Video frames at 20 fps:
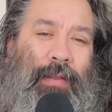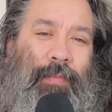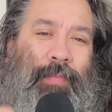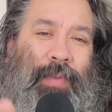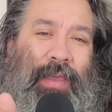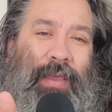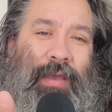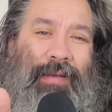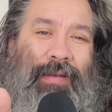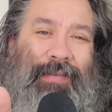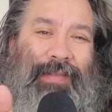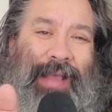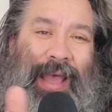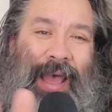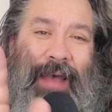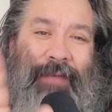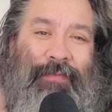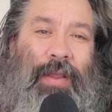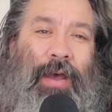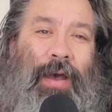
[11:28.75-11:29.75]
because I
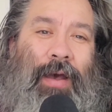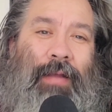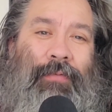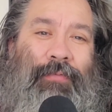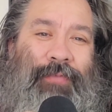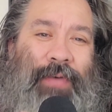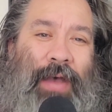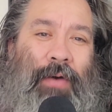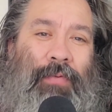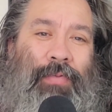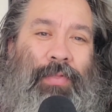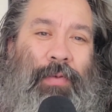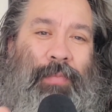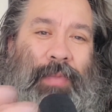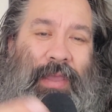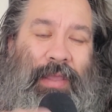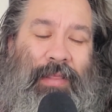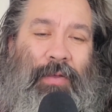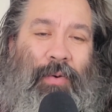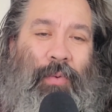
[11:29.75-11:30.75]
have not found them
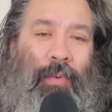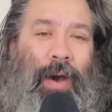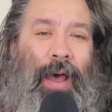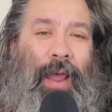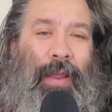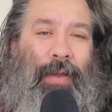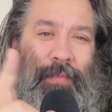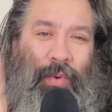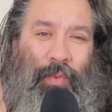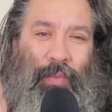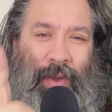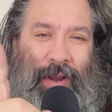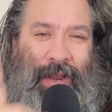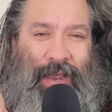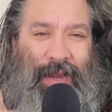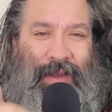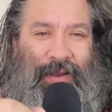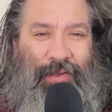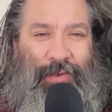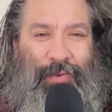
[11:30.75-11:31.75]
in the wild. But when
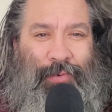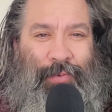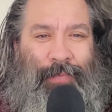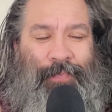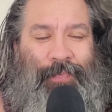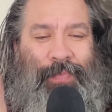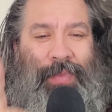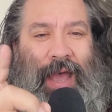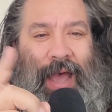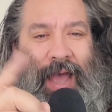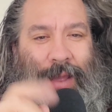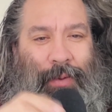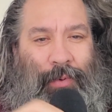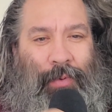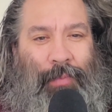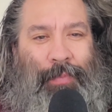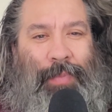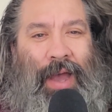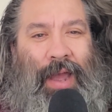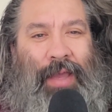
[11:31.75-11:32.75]
I do, I will
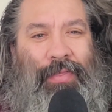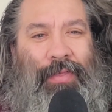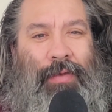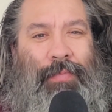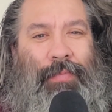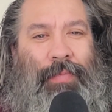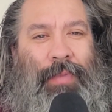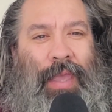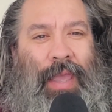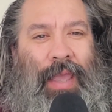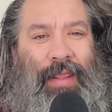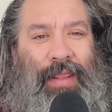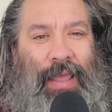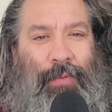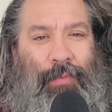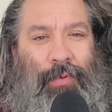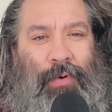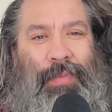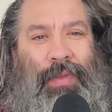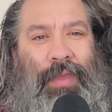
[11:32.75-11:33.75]
buy them and they
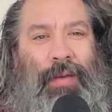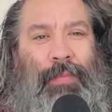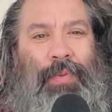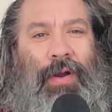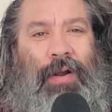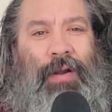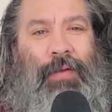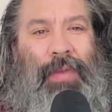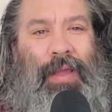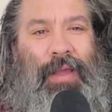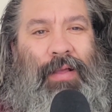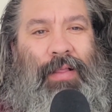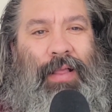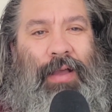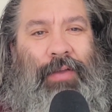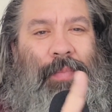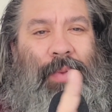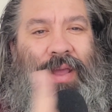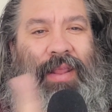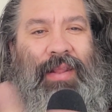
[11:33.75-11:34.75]
will be a part of my
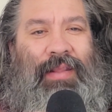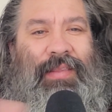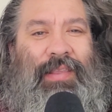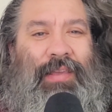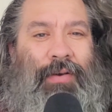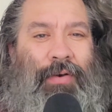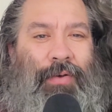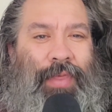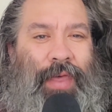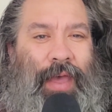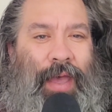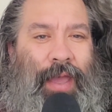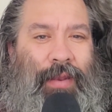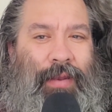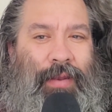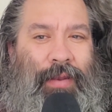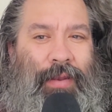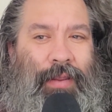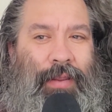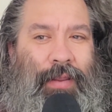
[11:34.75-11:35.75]
collection. But until
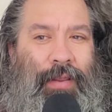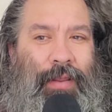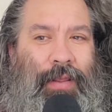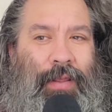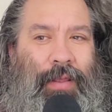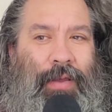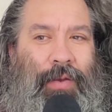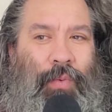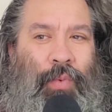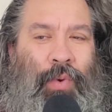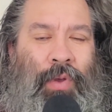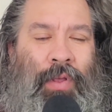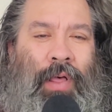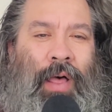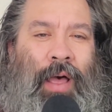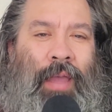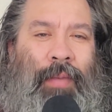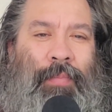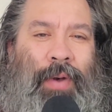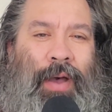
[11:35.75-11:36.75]
then, will
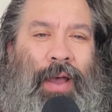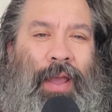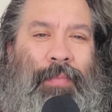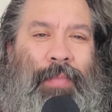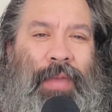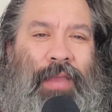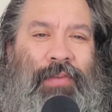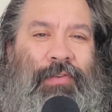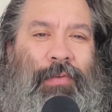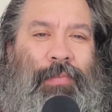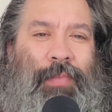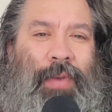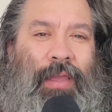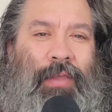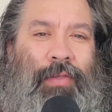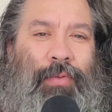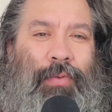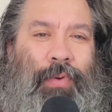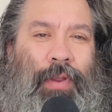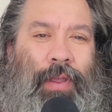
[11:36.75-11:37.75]
I buy Magic Mike
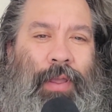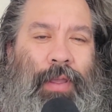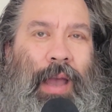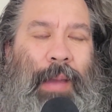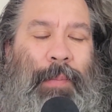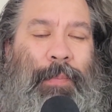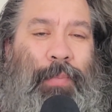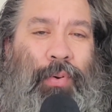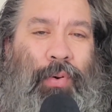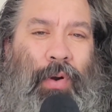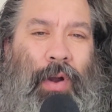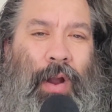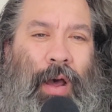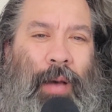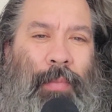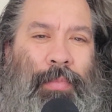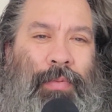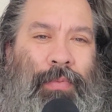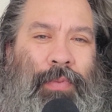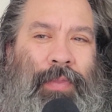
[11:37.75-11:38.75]
3? I
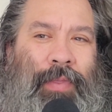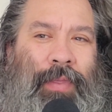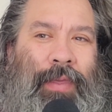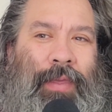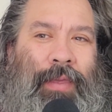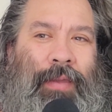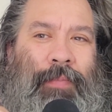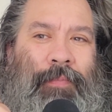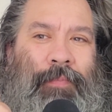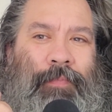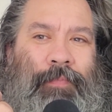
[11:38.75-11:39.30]
probably